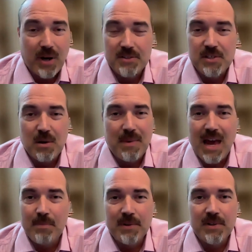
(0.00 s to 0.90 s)
credit, something
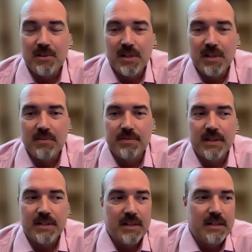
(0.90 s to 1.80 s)
happened in your life,
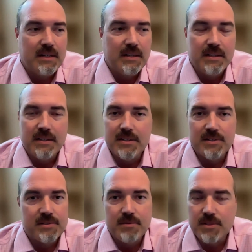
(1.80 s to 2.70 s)
and
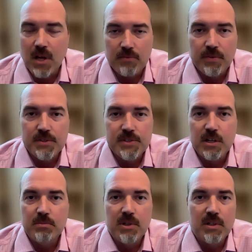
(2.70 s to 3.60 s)
it was
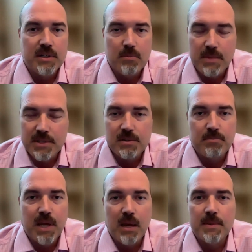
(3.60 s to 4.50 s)
unforeseeable, and you missed some
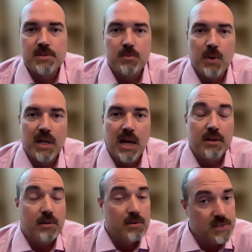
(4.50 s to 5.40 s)
payments and whatnot,
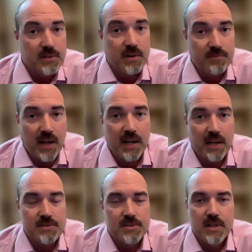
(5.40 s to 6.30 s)
you can still get
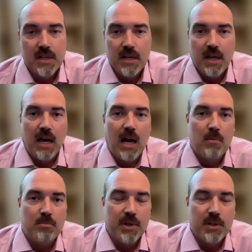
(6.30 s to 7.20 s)
financed.
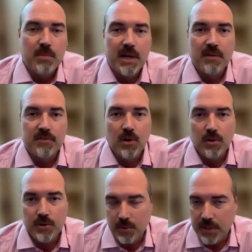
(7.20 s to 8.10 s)
But you might have to
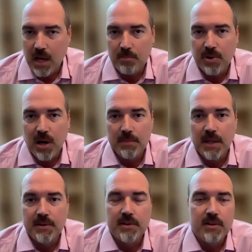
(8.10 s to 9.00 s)
go to a non-prime
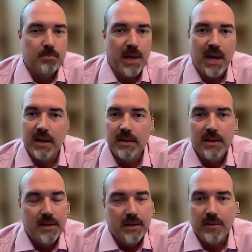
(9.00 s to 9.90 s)
lender, and you pay,
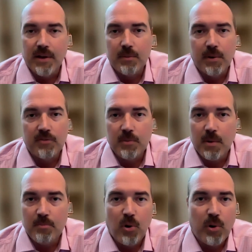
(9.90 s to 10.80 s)
anywhere from
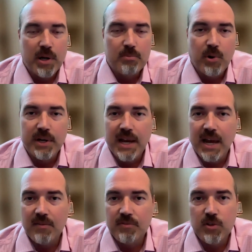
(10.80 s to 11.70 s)
a point, point and a
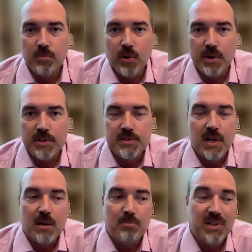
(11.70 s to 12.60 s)
half, 2 points,
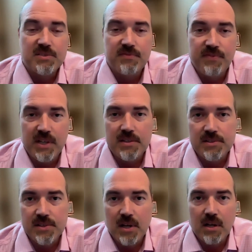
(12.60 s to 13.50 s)
plus
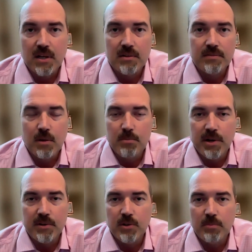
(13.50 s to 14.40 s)
fees,
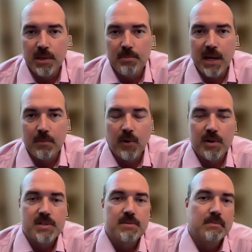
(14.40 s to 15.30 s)
compared to a big bank
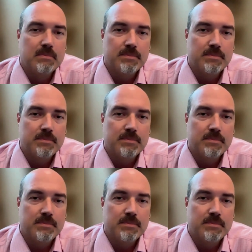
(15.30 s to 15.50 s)
mortgage.